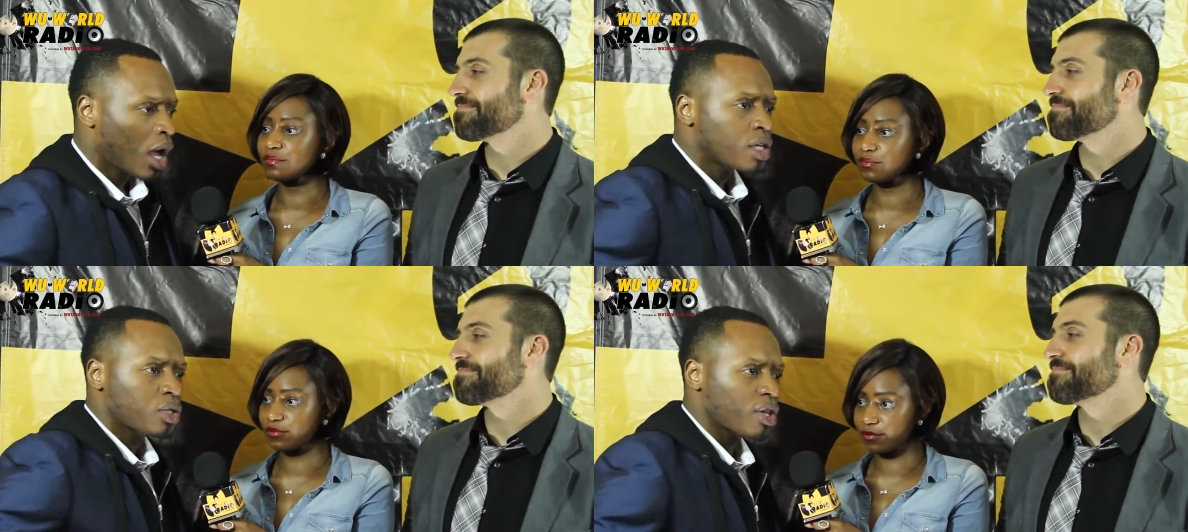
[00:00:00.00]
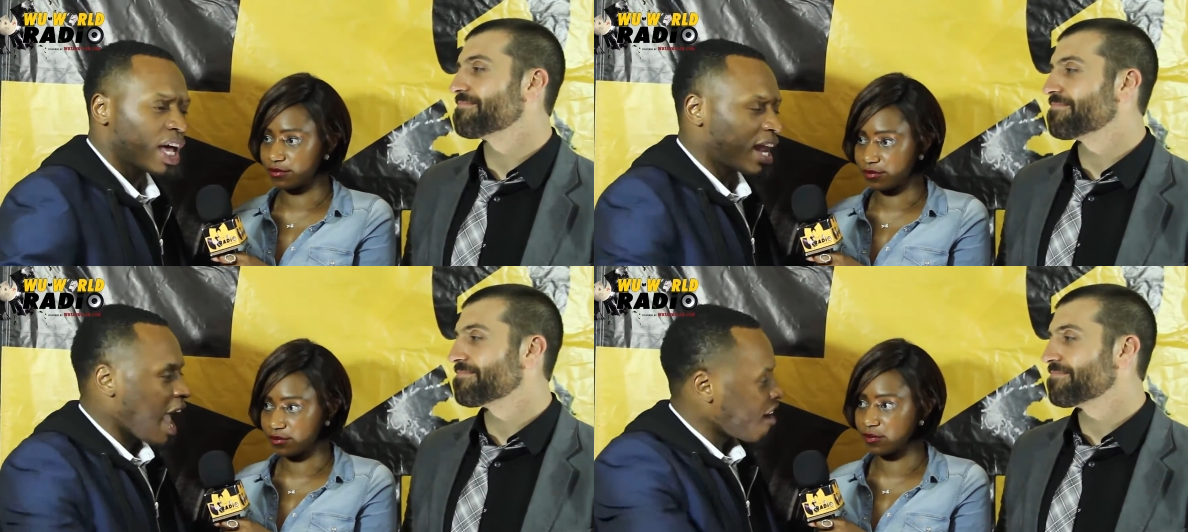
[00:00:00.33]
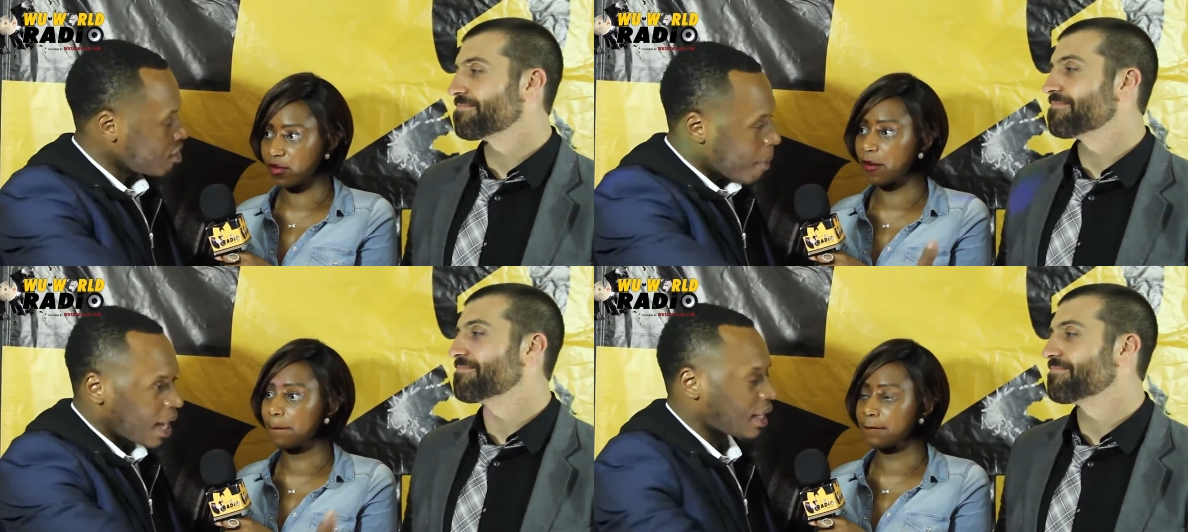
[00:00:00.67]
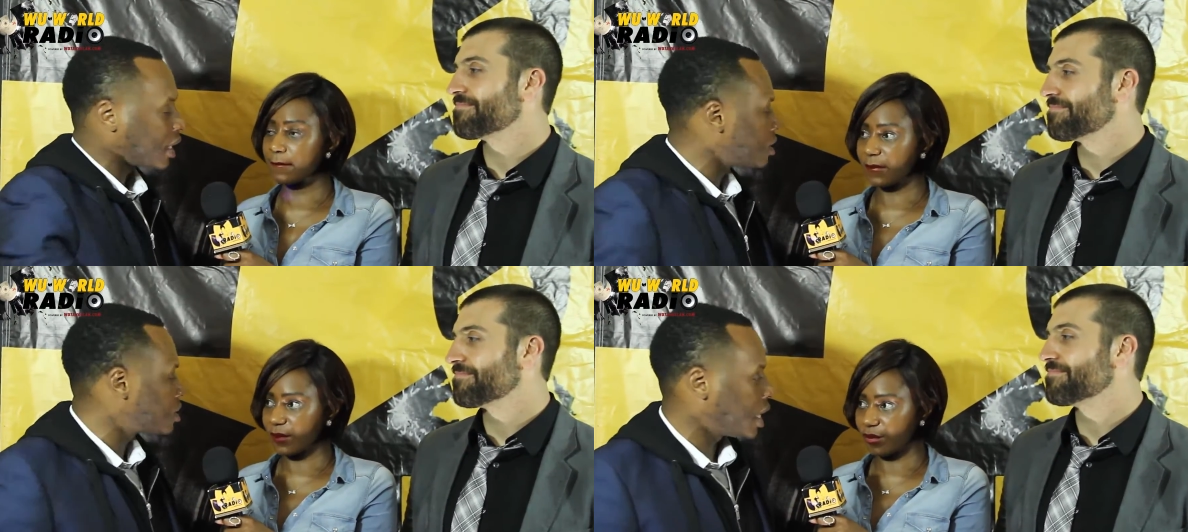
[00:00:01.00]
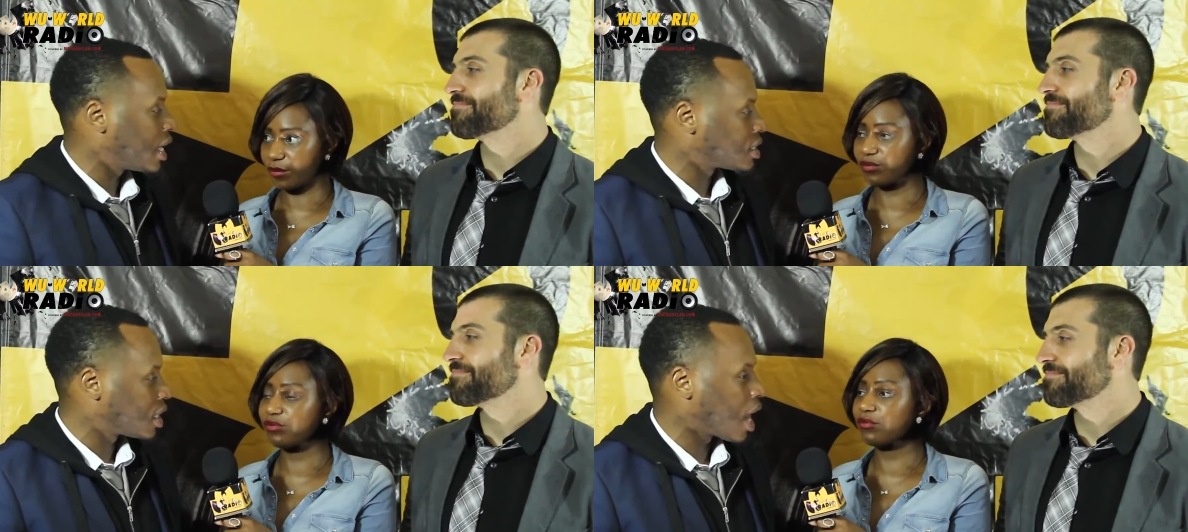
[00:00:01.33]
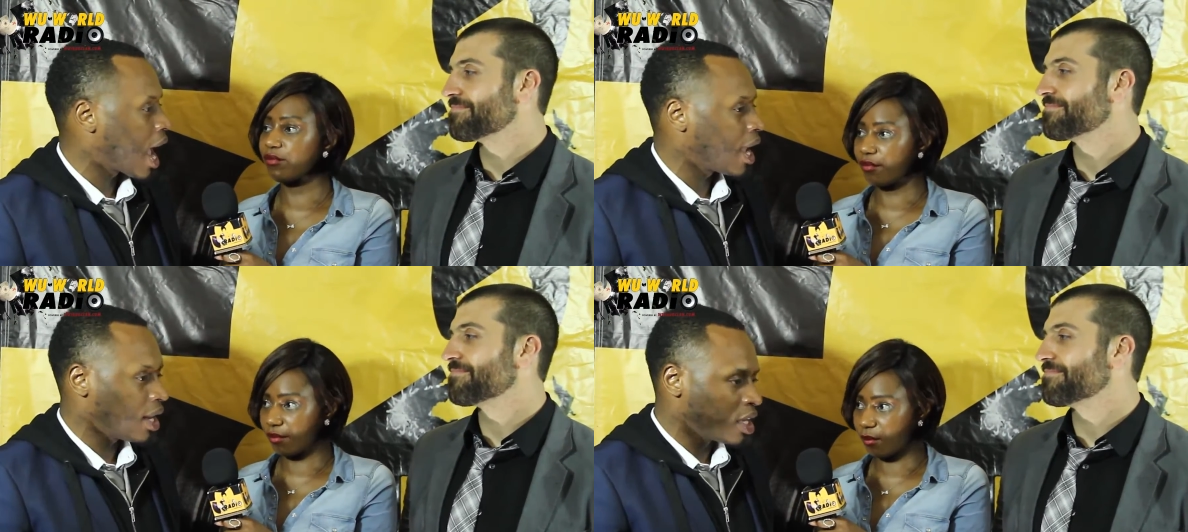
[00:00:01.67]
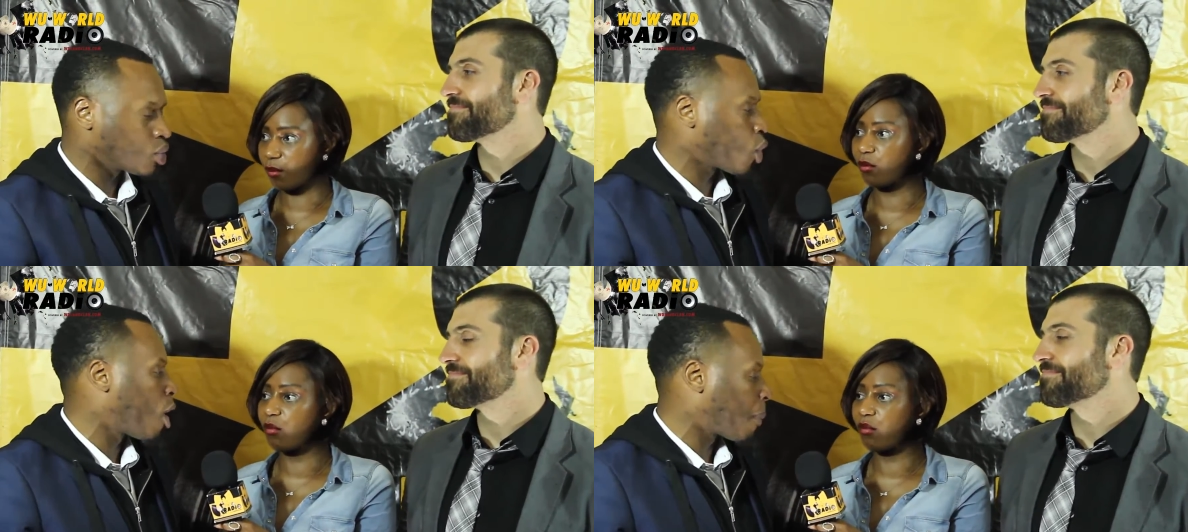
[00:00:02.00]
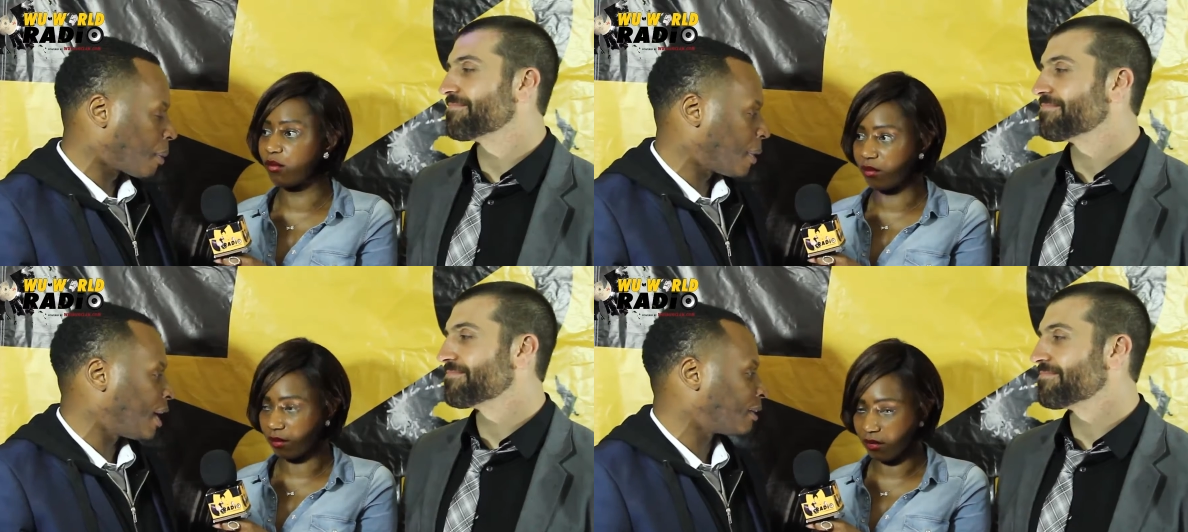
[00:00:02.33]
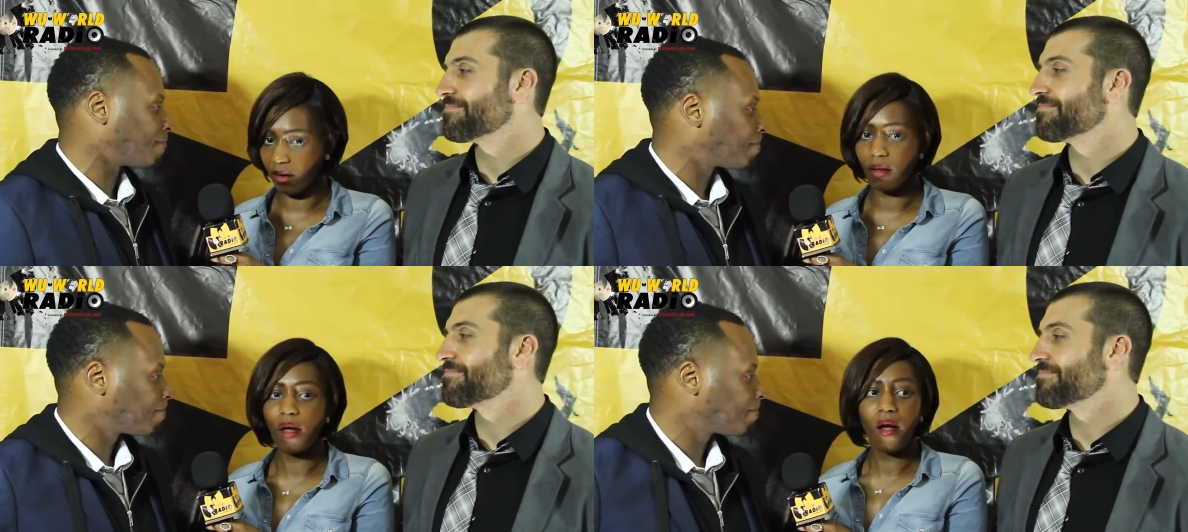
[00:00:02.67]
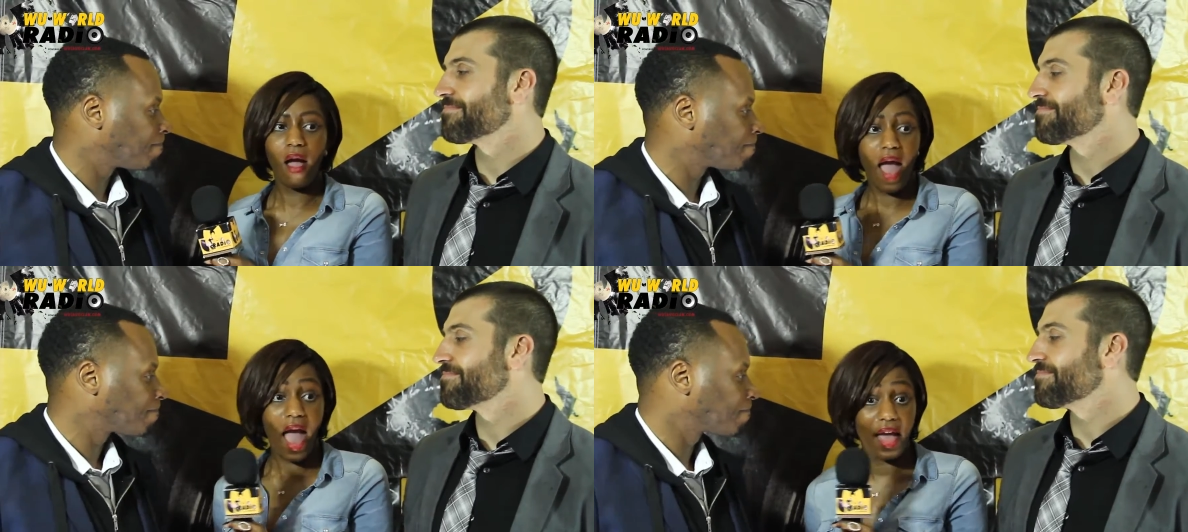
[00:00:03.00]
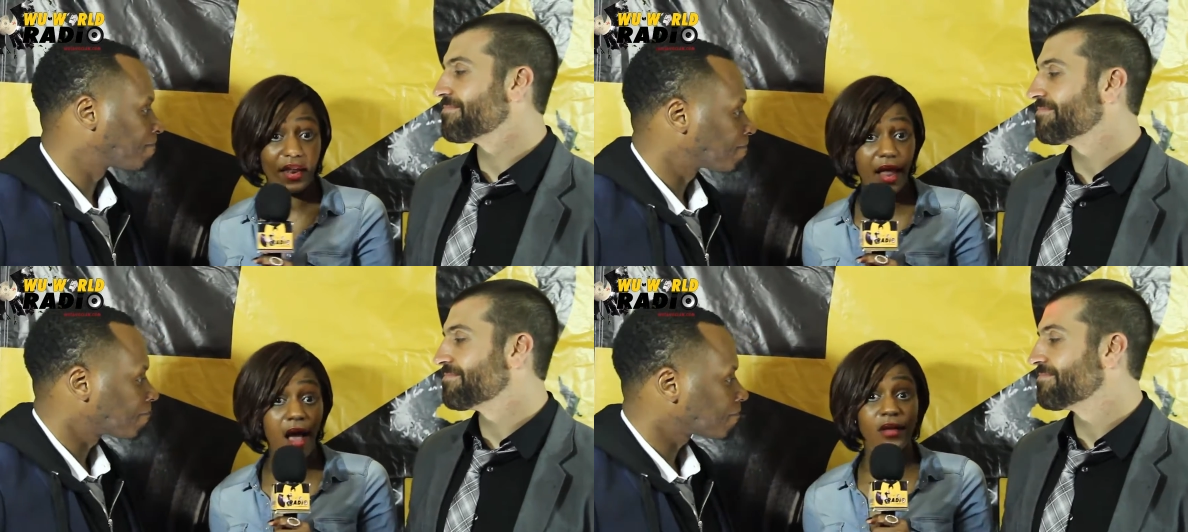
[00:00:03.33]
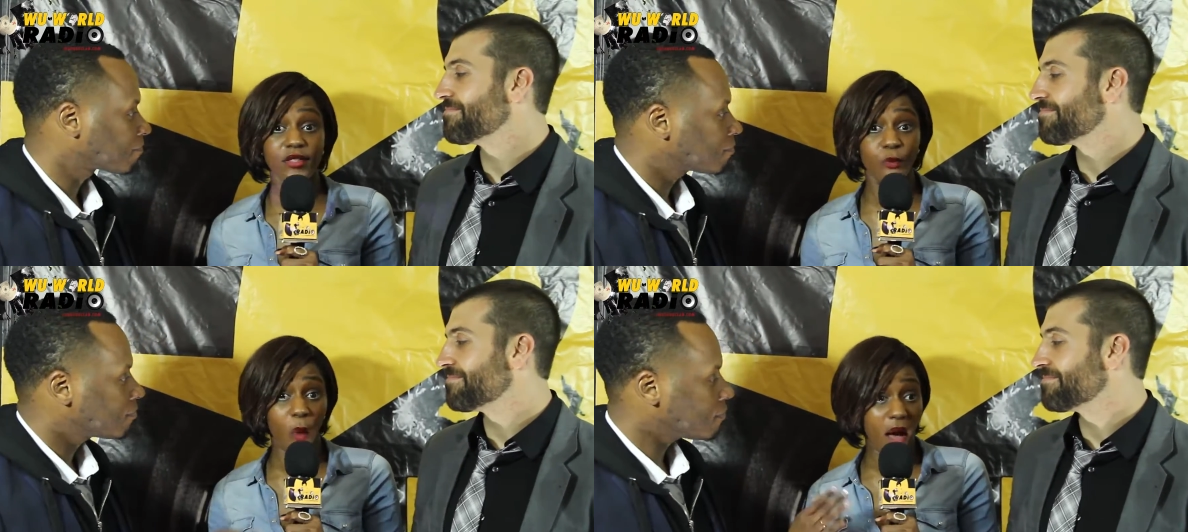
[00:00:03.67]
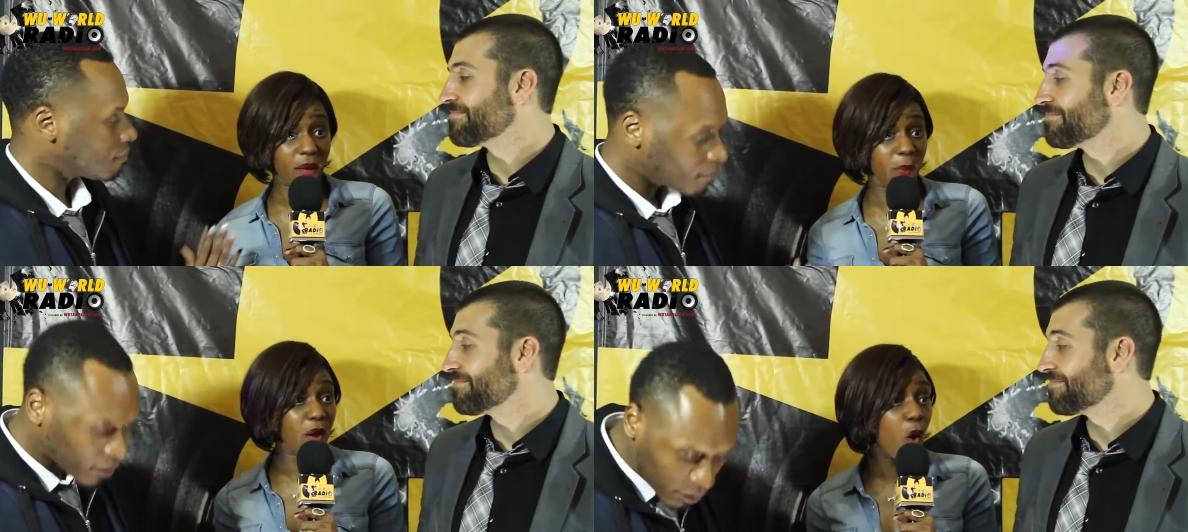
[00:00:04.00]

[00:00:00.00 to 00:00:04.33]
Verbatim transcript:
Speaker 1: so that everybody can see it tonight in this world premiere.
Speaker 2: And uh, while we're